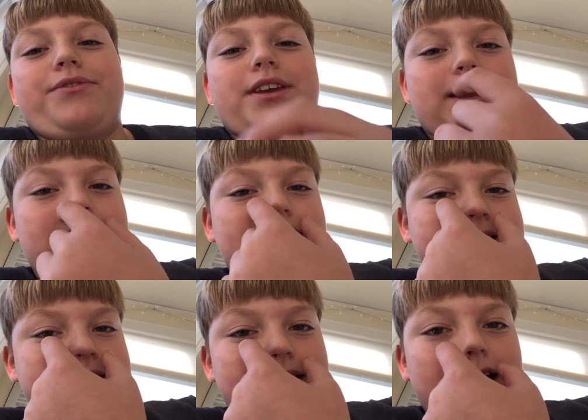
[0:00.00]

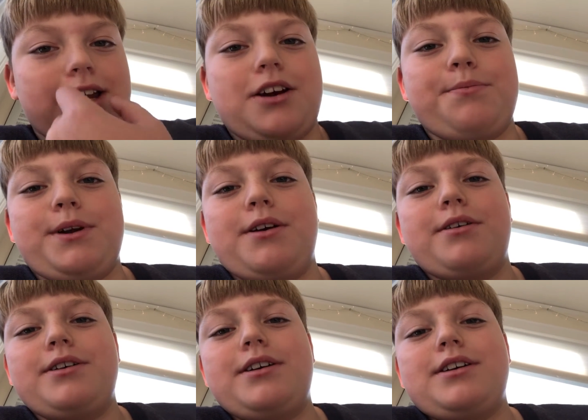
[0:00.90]
because he, got a GoPro
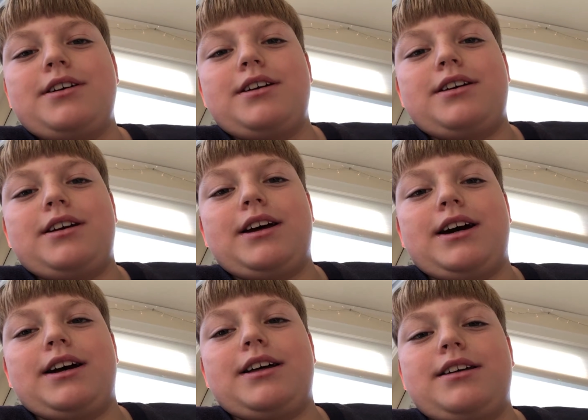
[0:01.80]
uh,